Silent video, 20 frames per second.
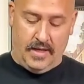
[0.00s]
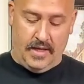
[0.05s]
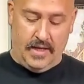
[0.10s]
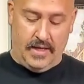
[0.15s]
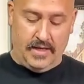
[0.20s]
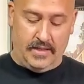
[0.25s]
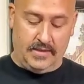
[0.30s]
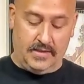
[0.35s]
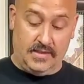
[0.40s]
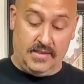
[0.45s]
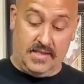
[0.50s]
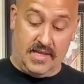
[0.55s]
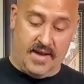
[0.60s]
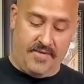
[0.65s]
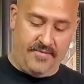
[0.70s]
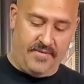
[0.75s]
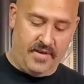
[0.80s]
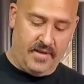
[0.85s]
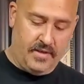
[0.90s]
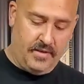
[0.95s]
It is
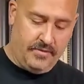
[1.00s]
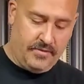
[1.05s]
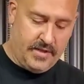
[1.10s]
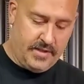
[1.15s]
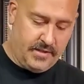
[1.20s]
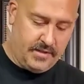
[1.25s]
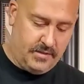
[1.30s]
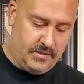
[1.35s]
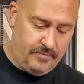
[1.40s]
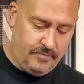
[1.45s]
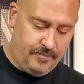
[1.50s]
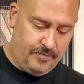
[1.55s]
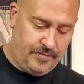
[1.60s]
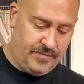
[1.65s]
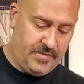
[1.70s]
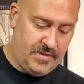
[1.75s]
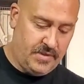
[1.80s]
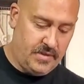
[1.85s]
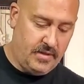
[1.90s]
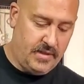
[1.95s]
definitely risen,
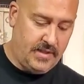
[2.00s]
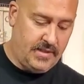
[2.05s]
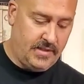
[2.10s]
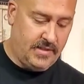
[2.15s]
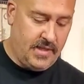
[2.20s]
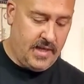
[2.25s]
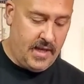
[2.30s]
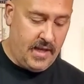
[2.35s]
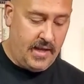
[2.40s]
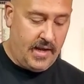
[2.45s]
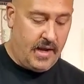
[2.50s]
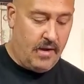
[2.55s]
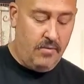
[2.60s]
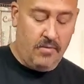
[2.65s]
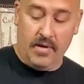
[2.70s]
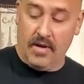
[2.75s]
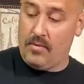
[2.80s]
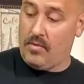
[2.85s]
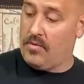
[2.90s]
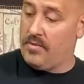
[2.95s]
so let's take it
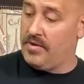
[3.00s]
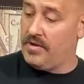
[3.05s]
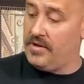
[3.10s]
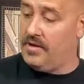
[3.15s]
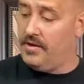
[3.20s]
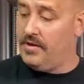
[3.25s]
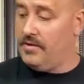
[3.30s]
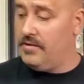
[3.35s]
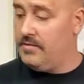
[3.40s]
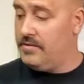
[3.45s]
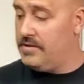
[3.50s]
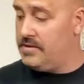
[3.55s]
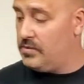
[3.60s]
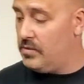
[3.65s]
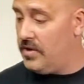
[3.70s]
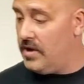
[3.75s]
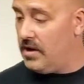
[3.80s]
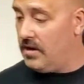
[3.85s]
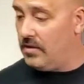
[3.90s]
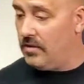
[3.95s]
out, and what we're going to do is
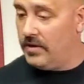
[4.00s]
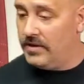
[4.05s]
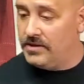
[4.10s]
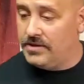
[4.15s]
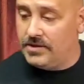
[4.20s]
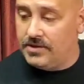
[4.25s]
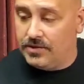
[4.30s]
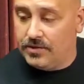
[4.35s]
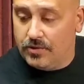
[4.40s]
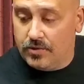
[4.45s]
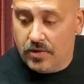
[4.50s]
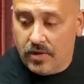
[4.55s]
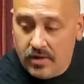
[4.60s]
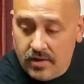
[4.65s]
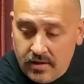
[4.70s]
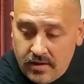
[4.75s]
we are going to